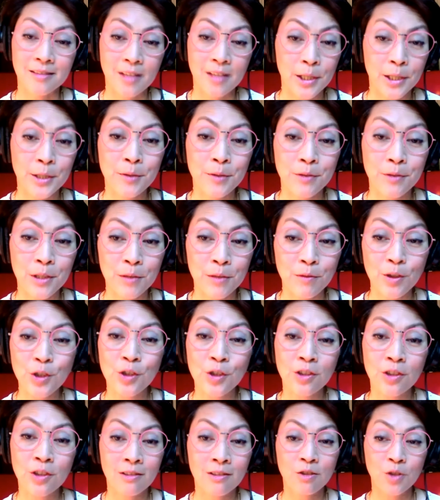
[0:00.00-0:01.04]
I agree. We
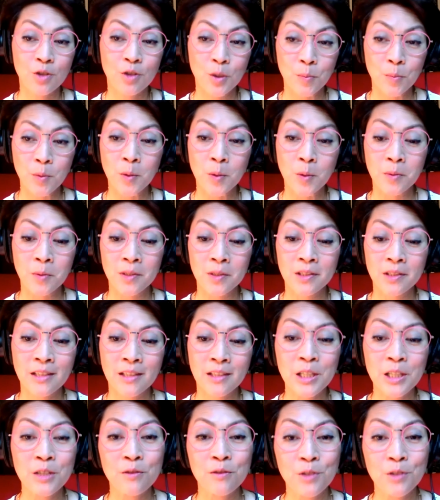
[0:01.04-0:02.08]
should treat people as
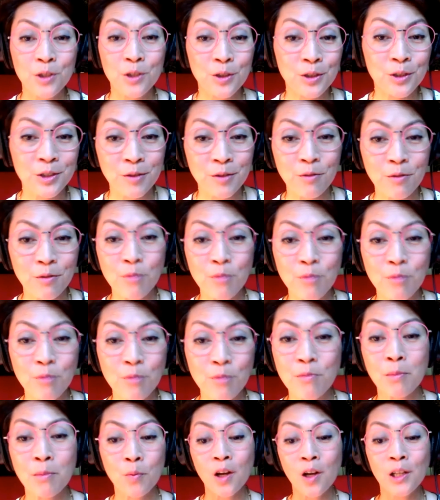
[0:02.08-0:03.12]
individuals. And remember,
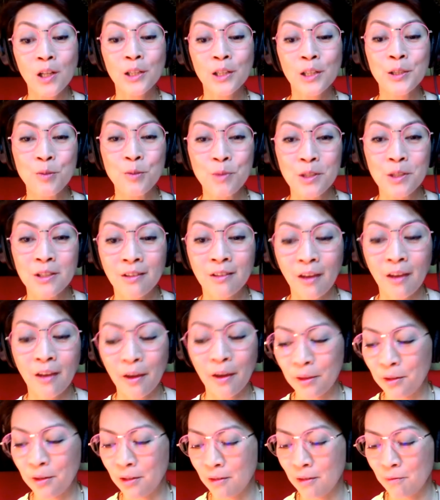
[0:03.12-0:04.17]
we're all human
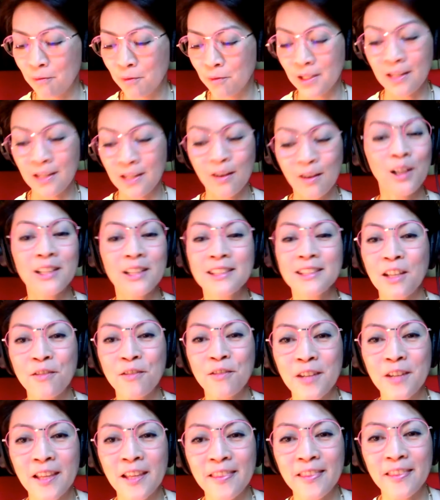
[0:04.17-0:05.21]
together and we're all
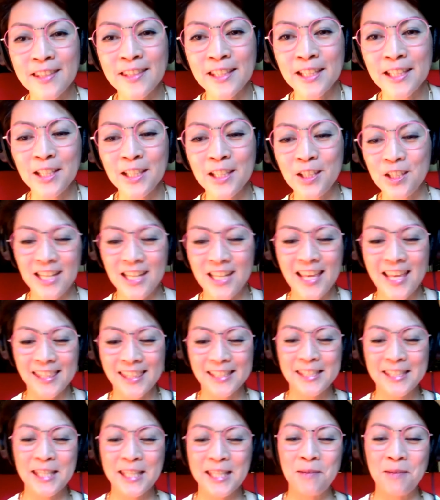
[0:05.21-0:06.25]
suffering this condition at the
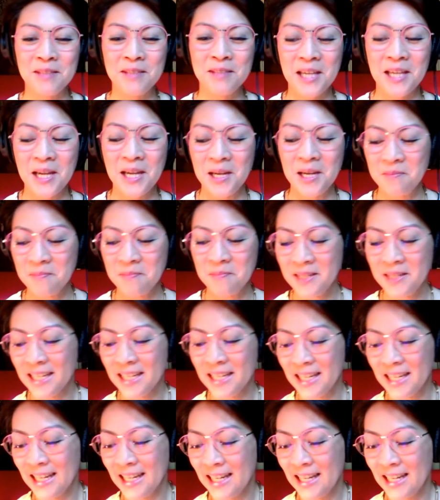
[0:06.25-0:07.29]
same time.
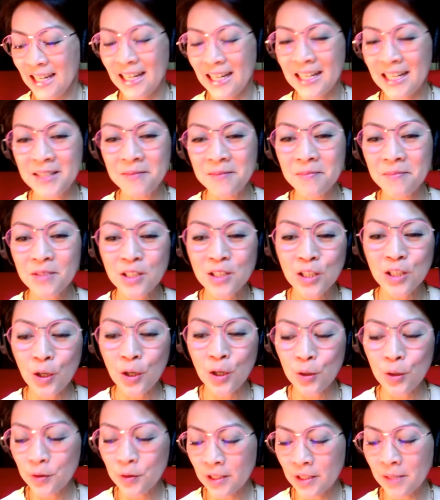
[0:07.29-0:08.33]
Um,
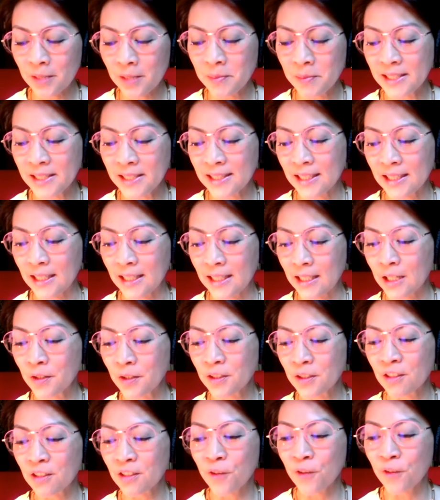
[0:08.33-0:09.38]
so let me see. Here's
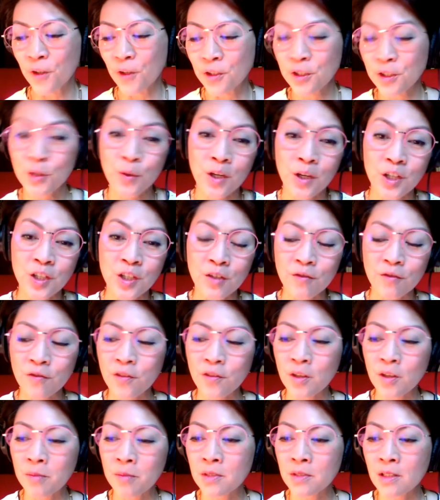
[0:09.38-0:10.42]
the first question
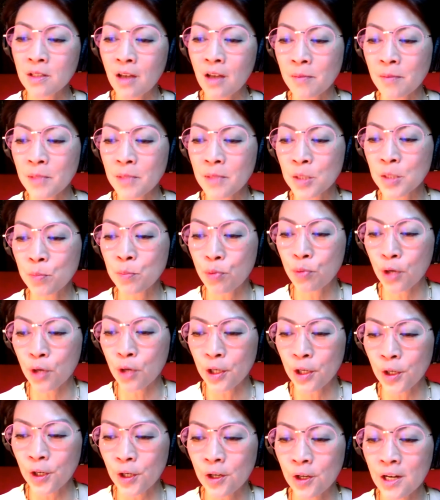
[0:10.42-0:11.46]
from Thomas
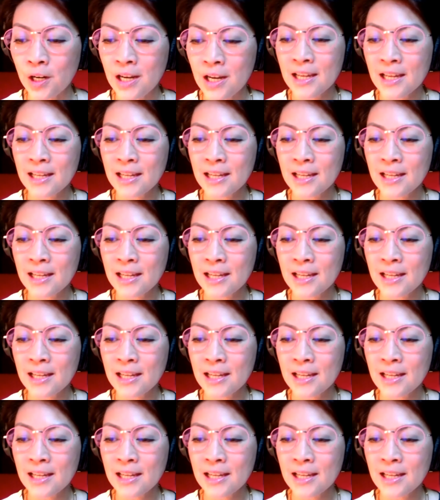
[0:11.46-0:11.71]
Brunner.